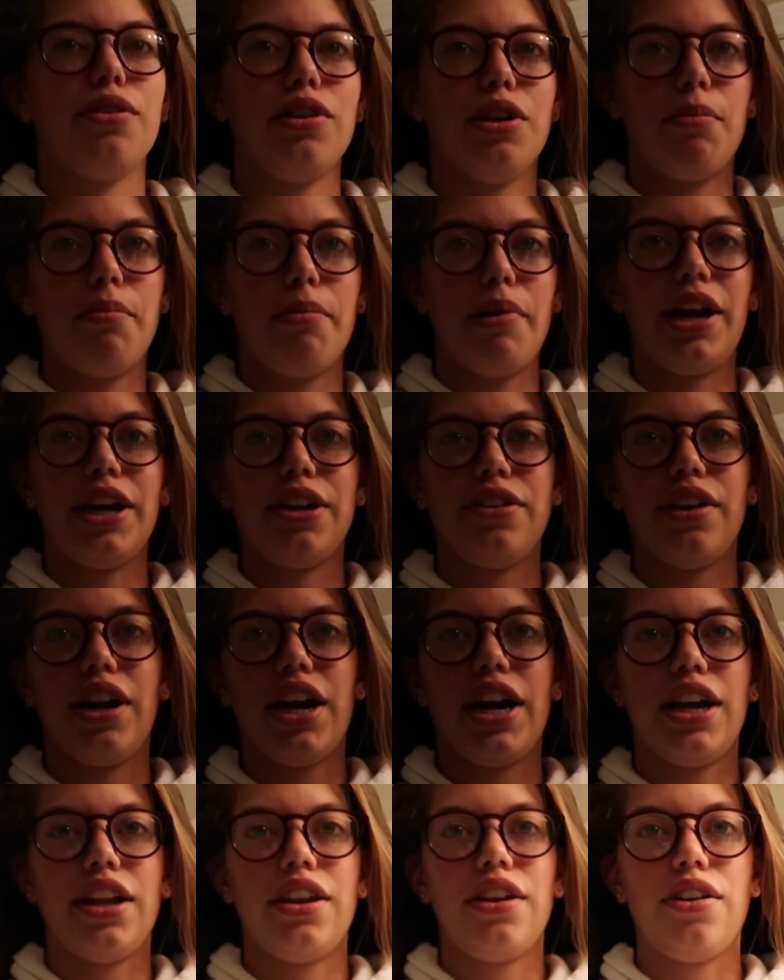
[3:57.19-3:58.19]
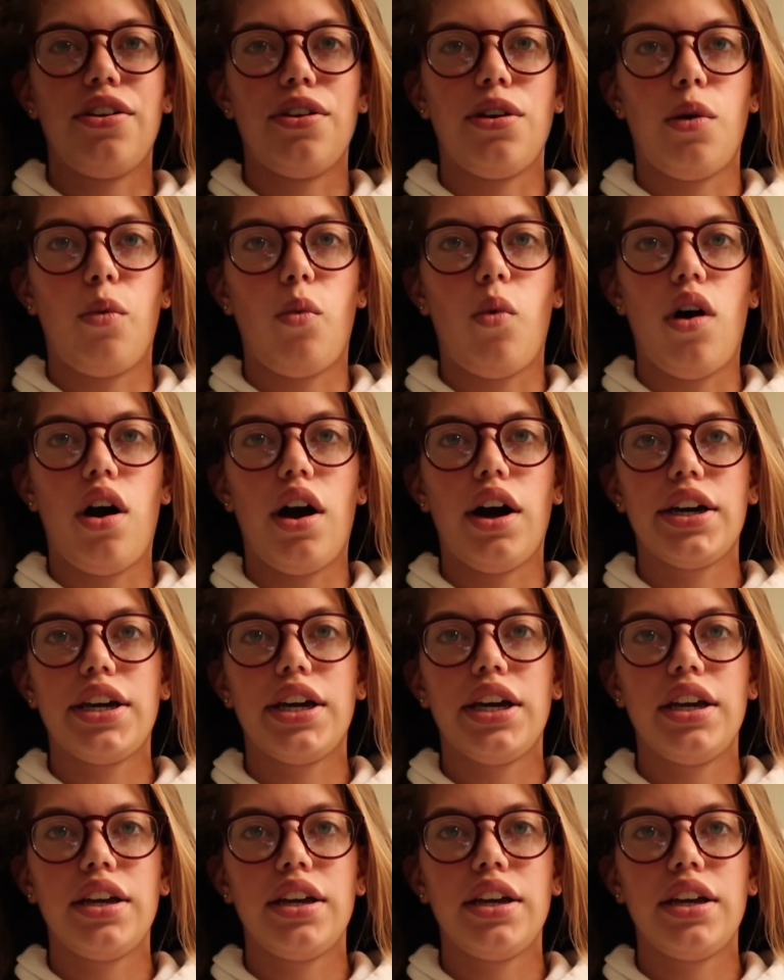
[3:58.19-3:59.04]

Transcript: on a bike ride or a walk.